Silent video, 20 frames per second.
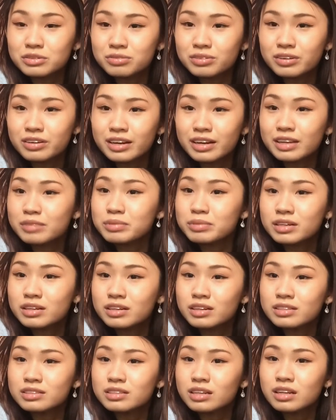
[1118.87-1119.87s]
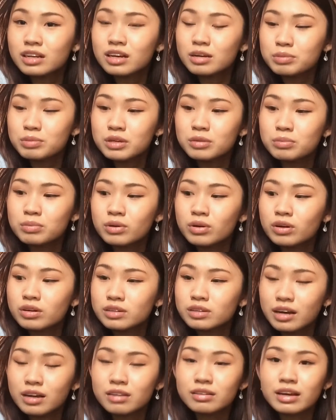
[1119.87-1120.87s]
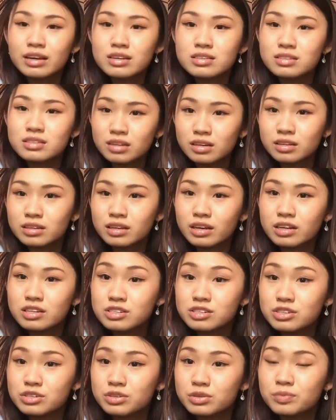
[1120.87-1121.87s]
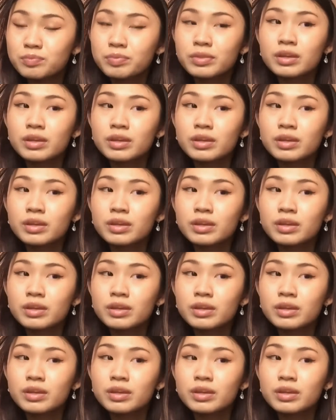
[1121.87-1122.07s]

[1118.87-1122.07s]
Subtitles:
for that, because a lot of people are not as lucky as you.